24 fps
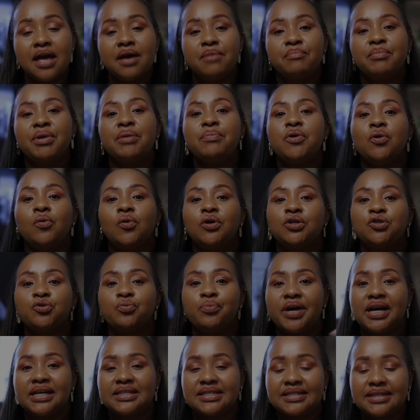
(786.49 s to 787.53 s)
Maybe you want to
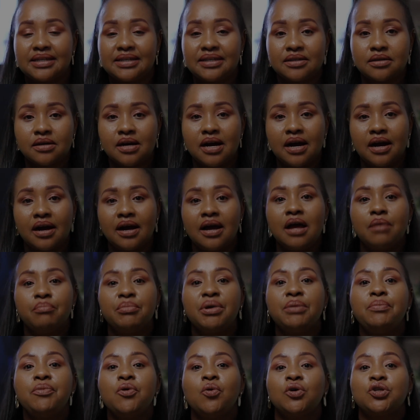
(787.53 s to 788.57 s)
buy a certain car,
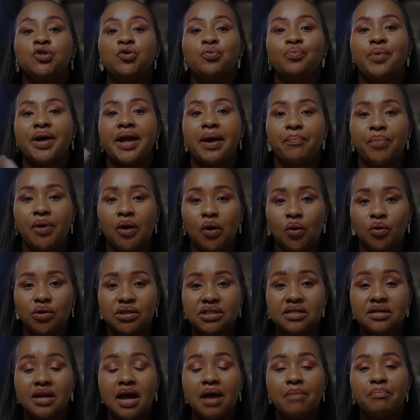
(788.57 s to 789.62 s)
maybe you want to buy a plot,